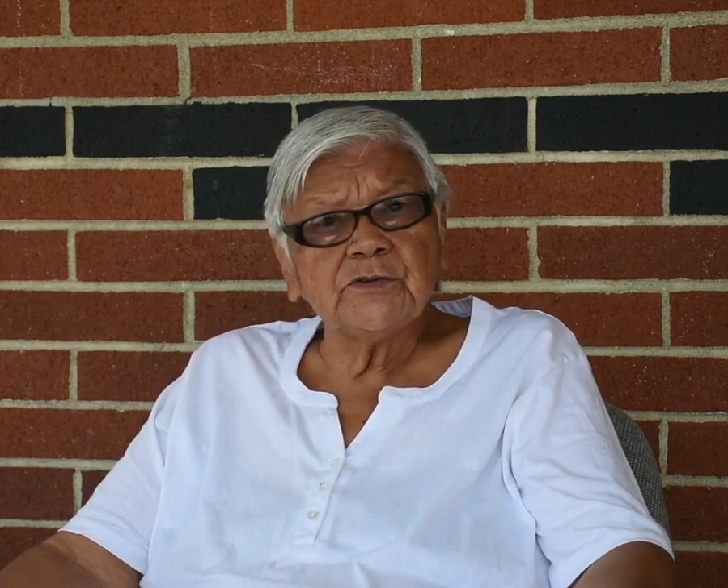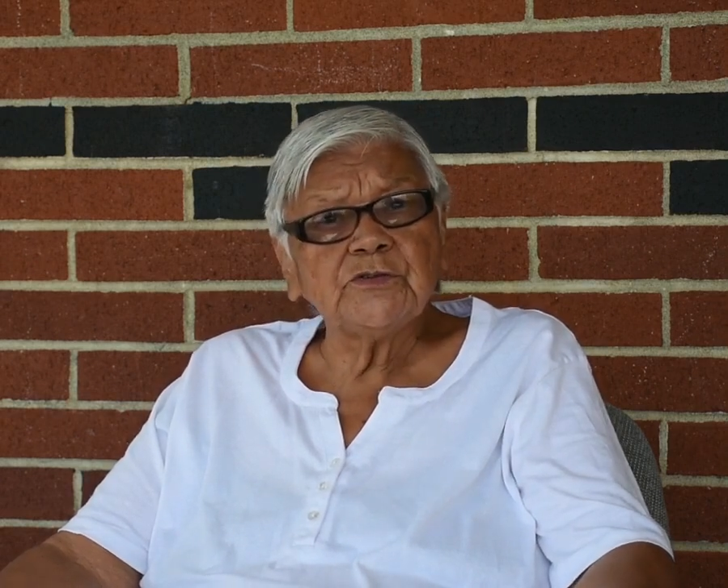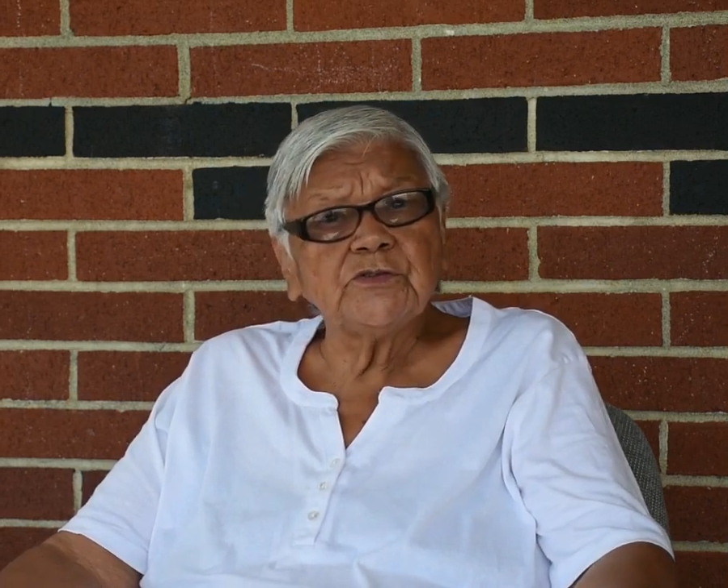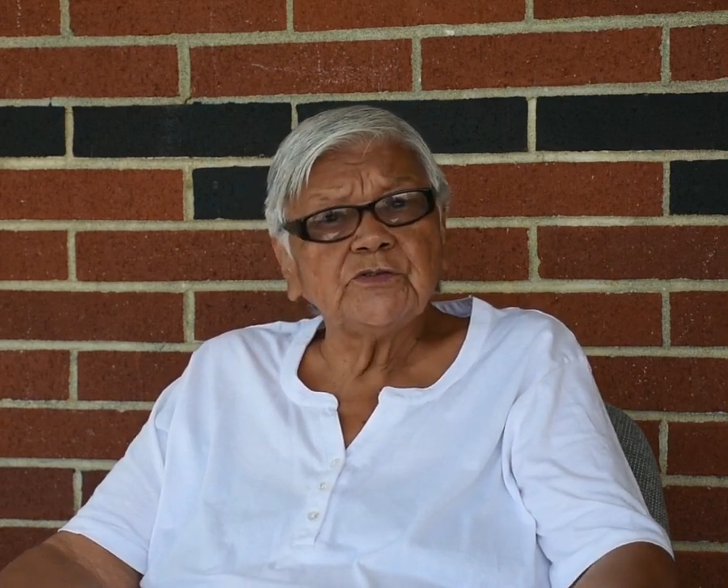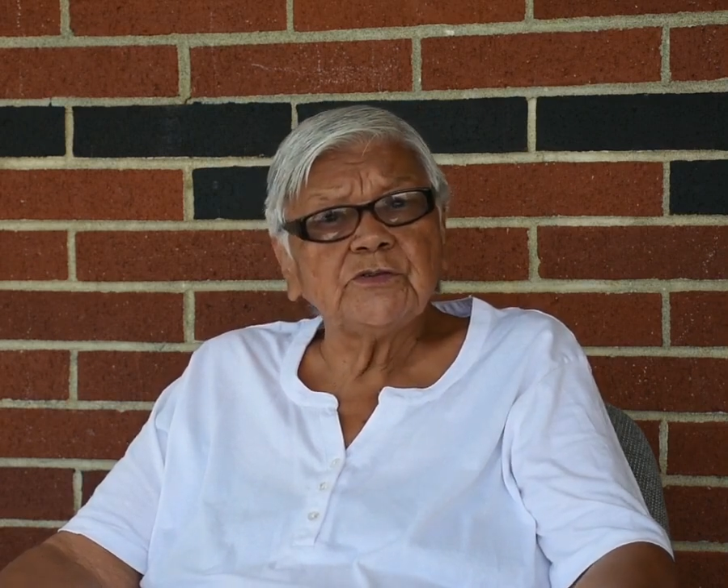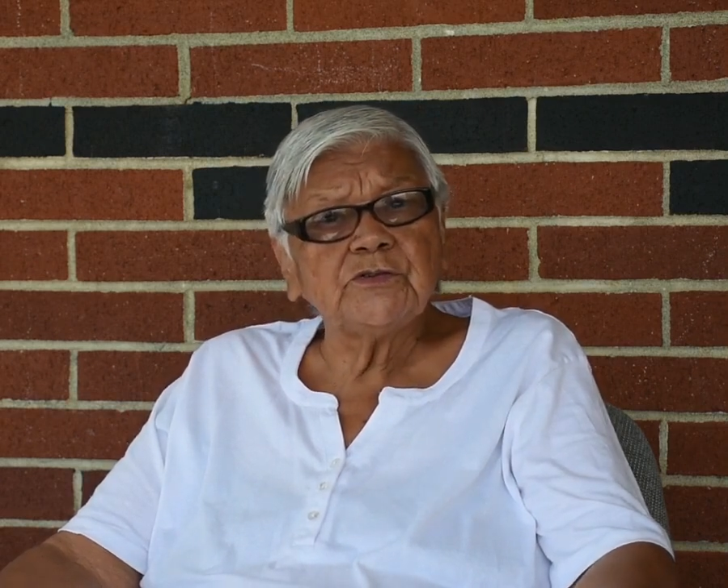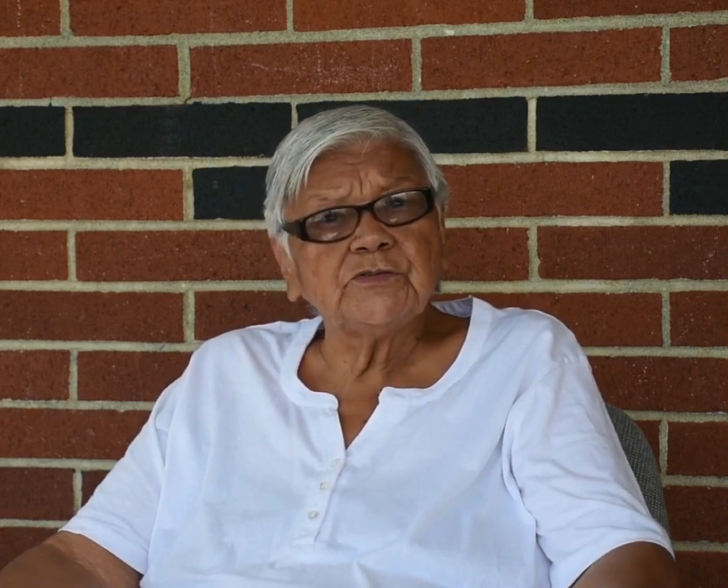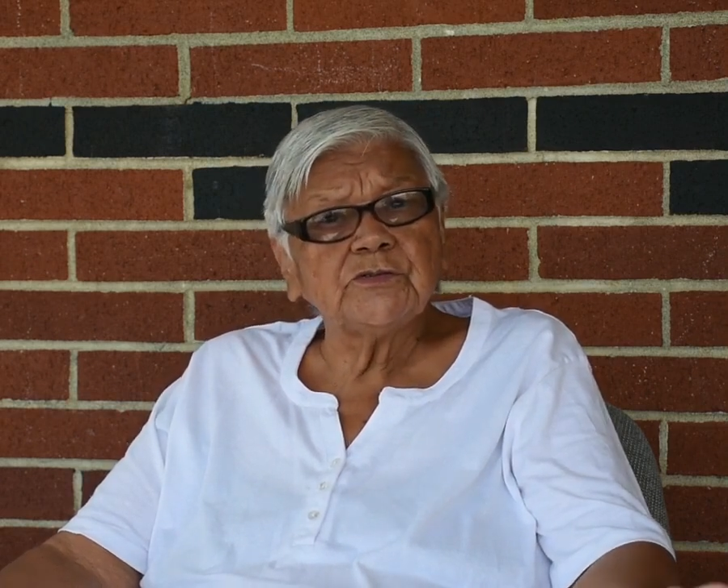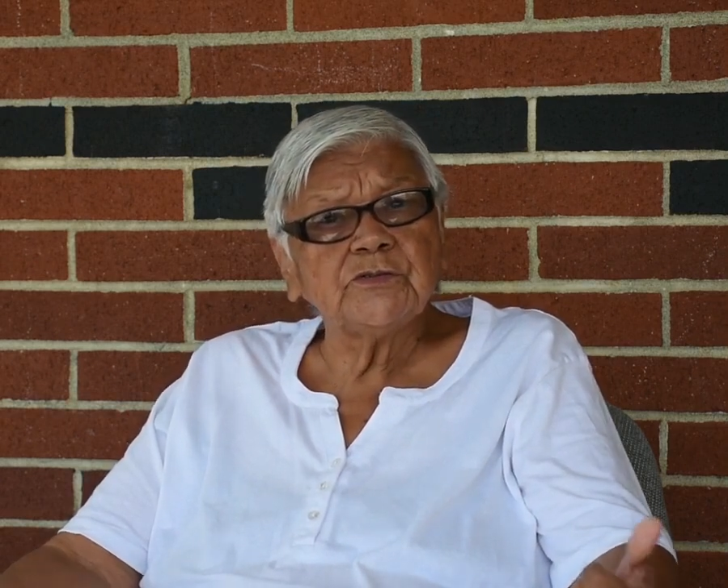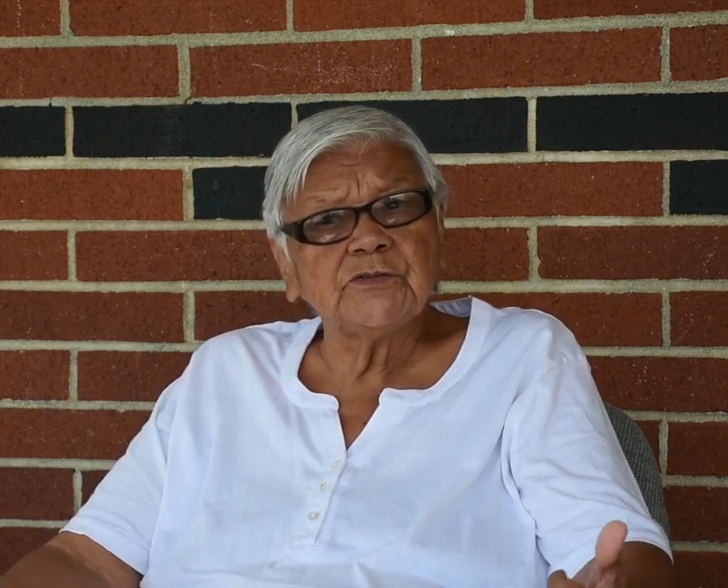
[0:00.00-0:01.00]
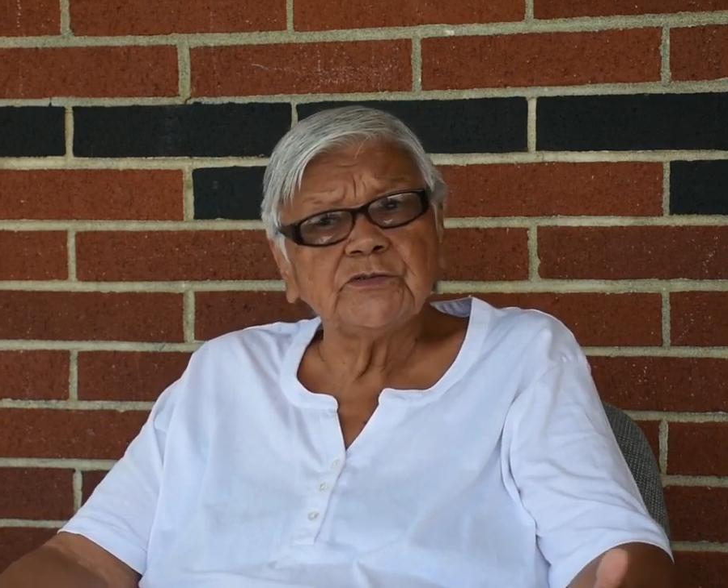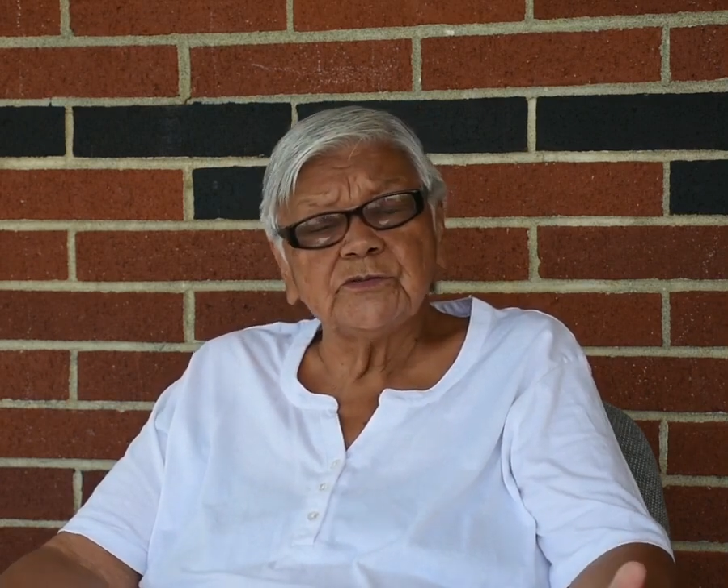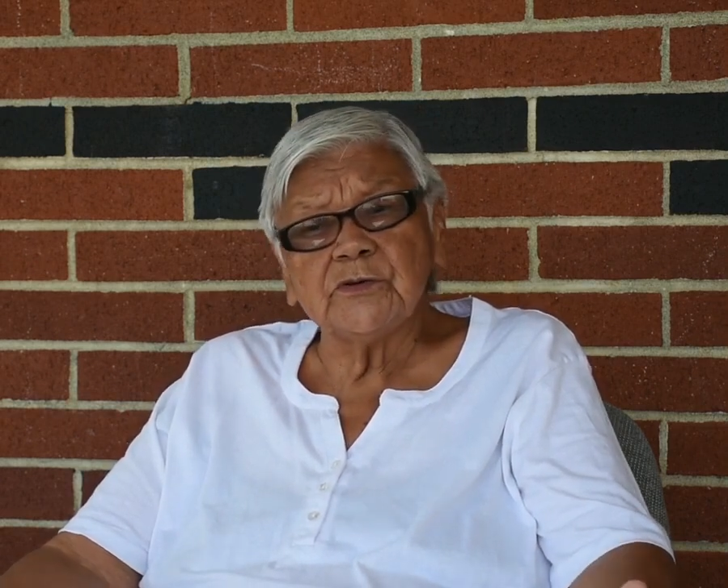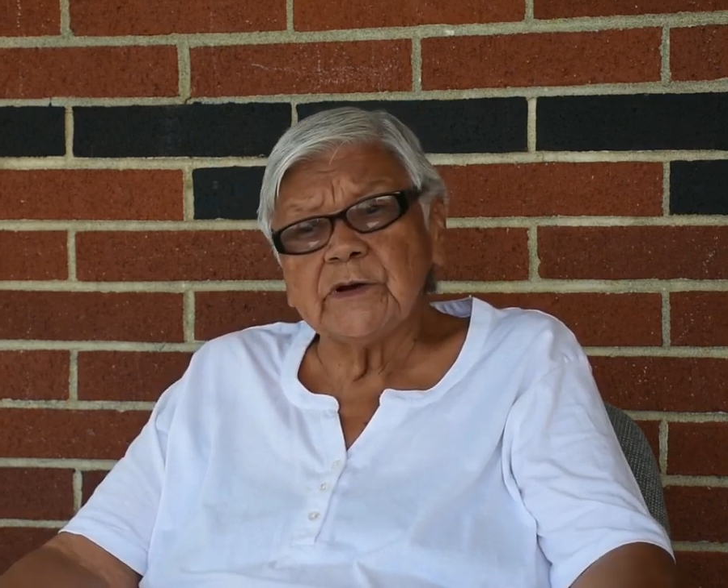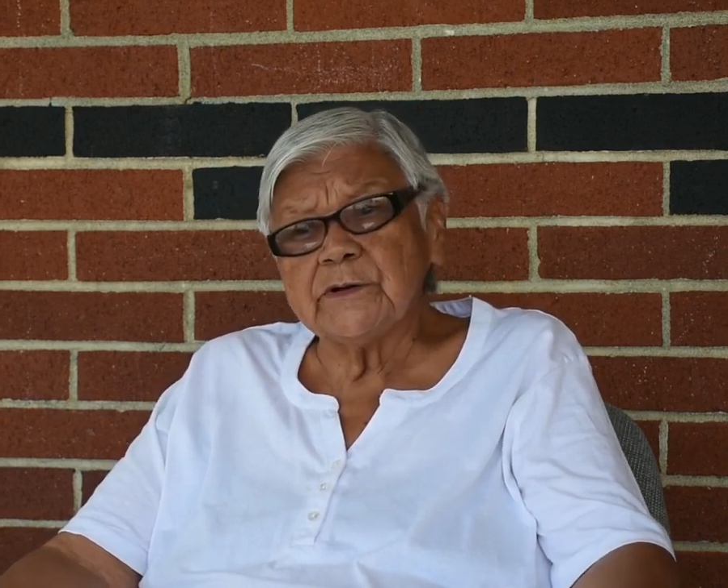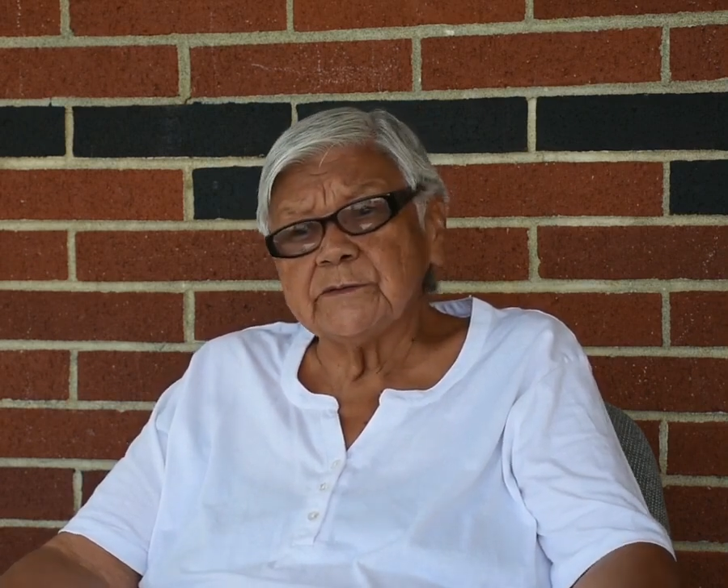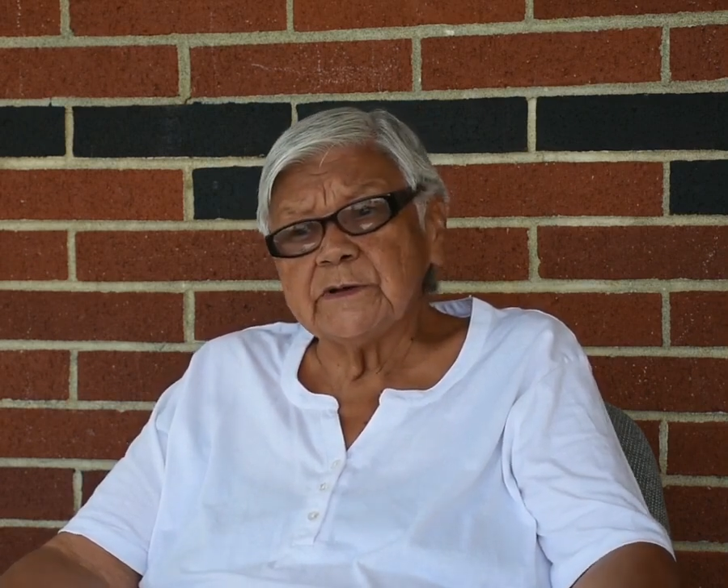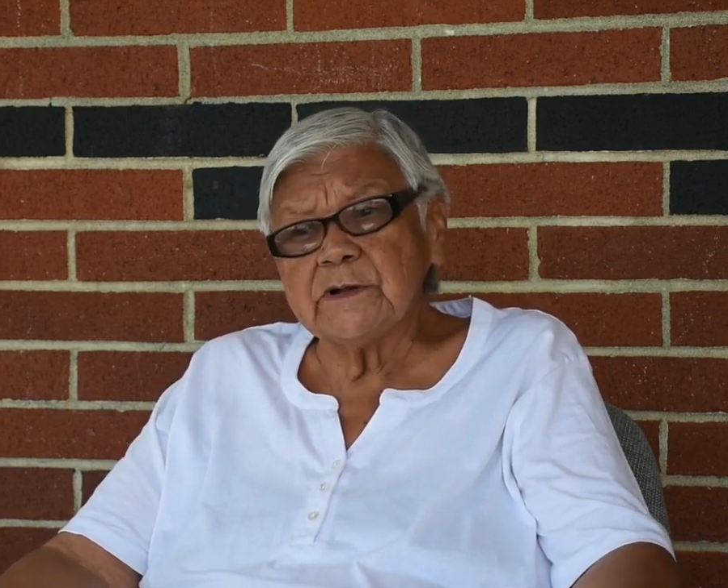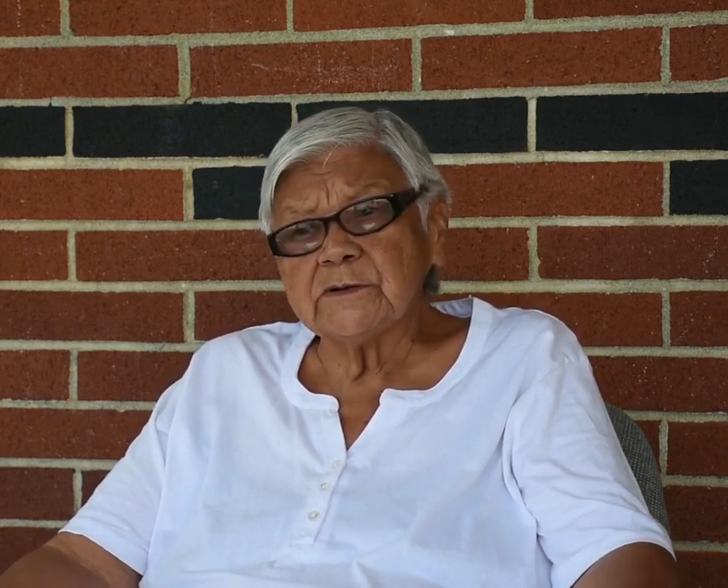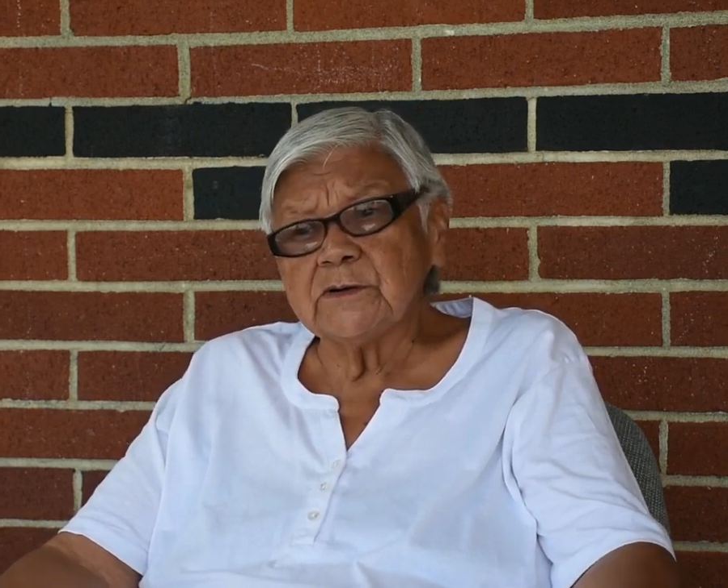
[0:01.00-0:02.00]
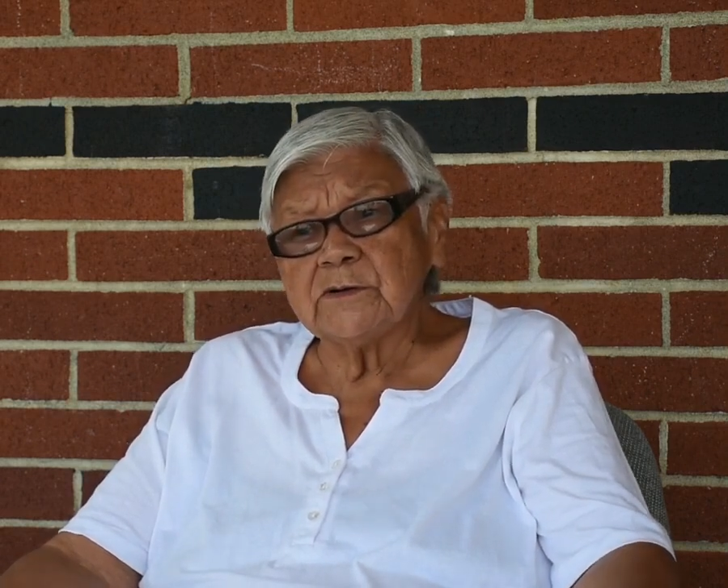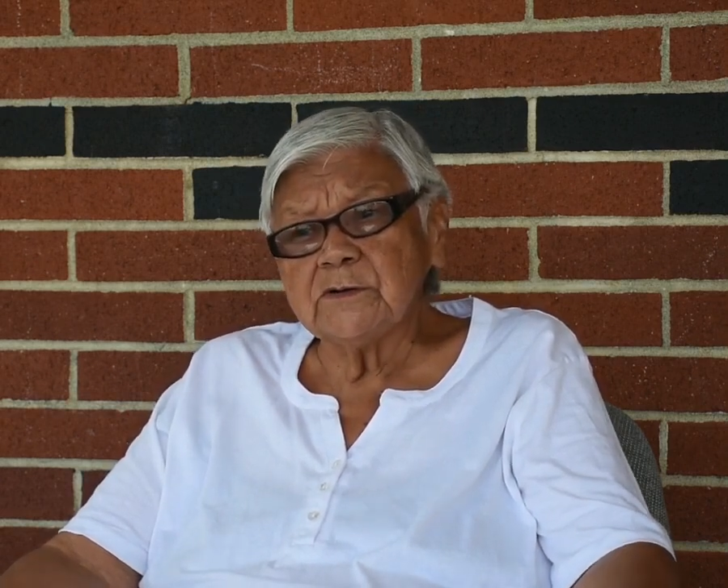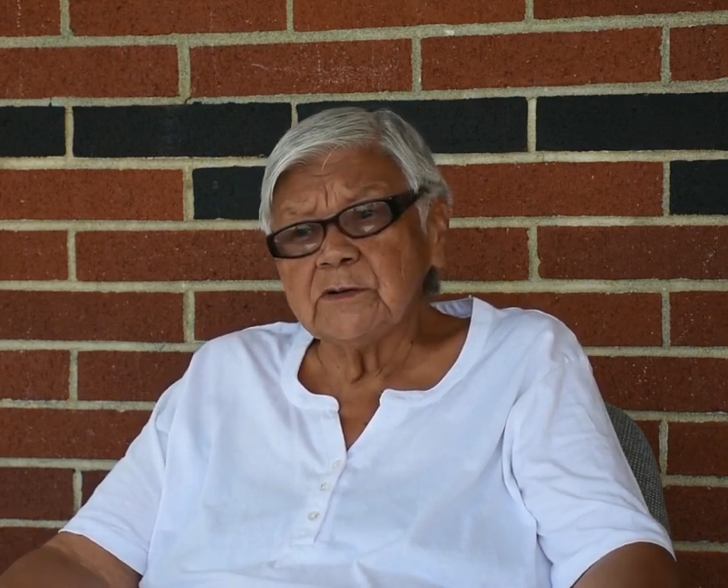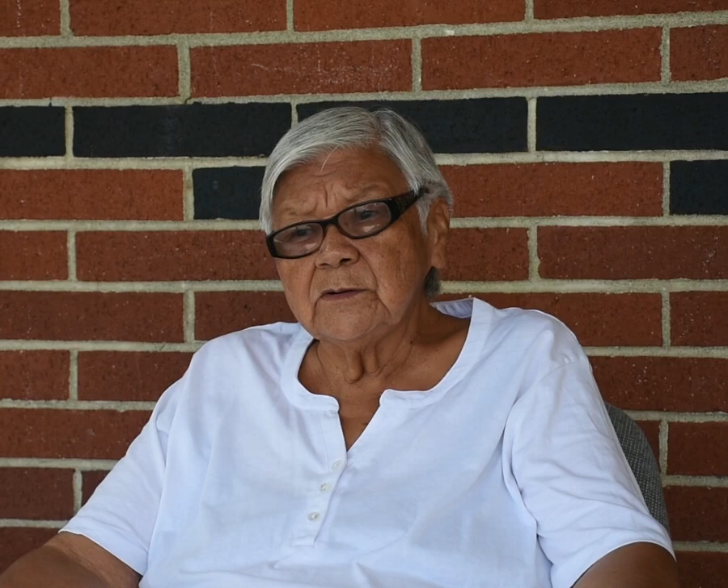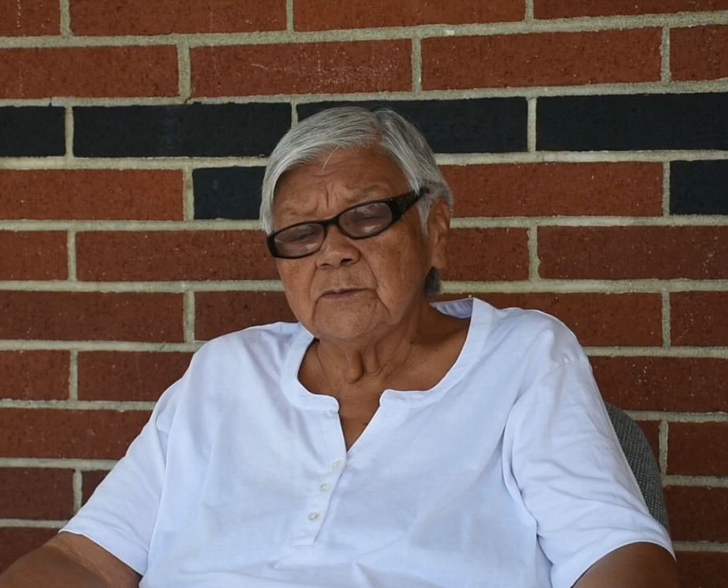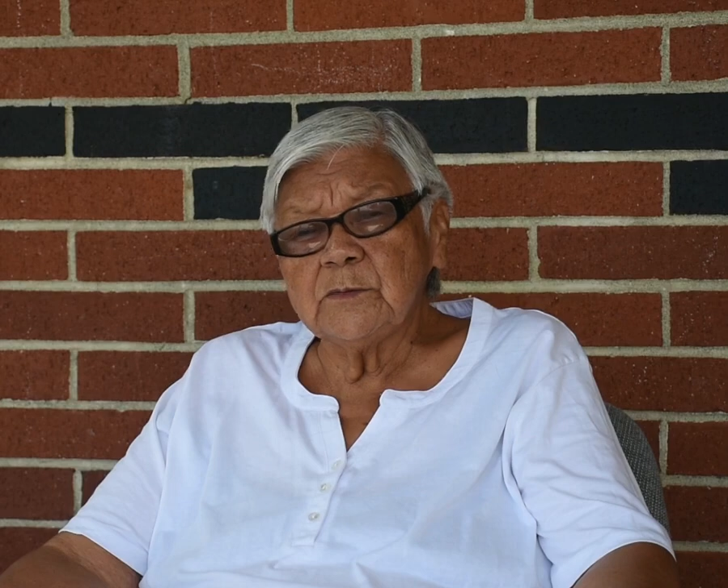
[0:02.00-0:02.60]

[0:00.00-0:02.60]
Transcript: turn to turn to uh, alcohol.